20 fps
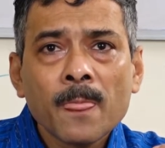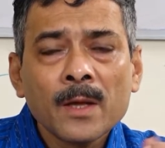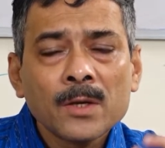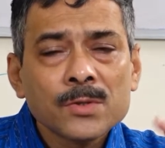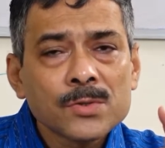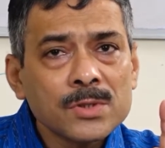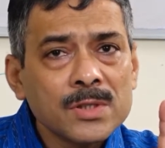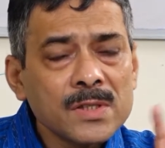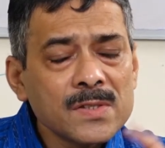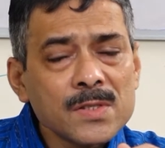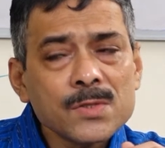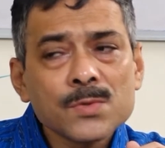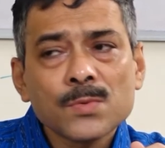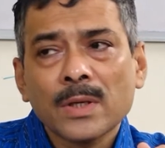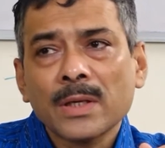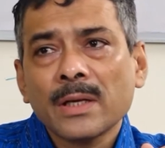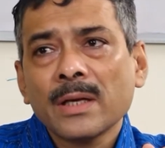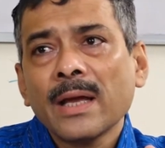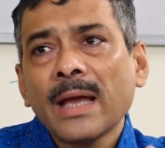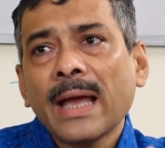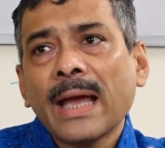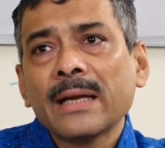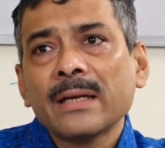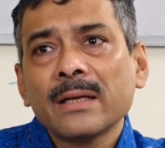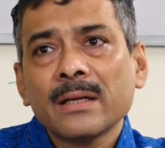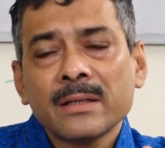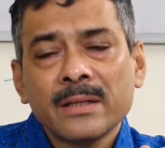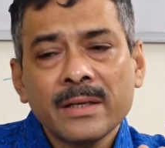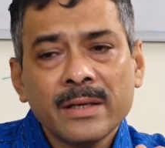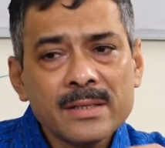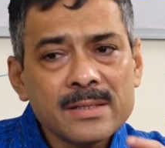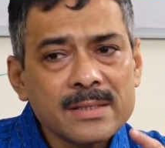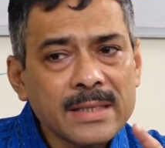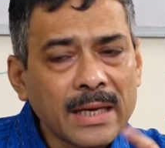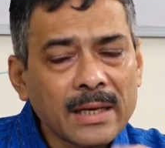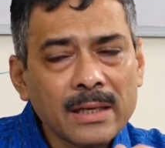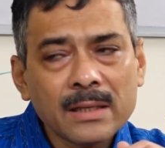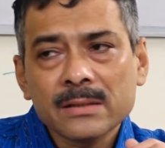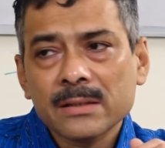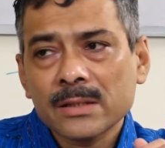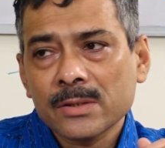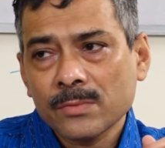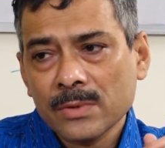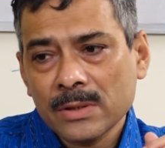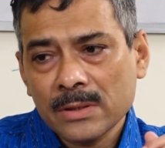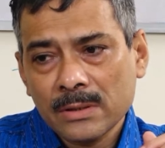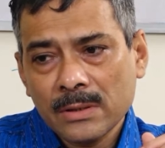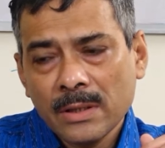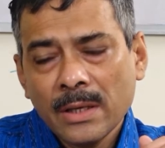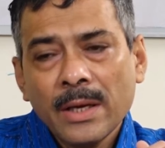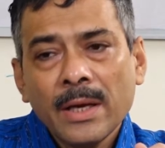So, this is one, and there is another one.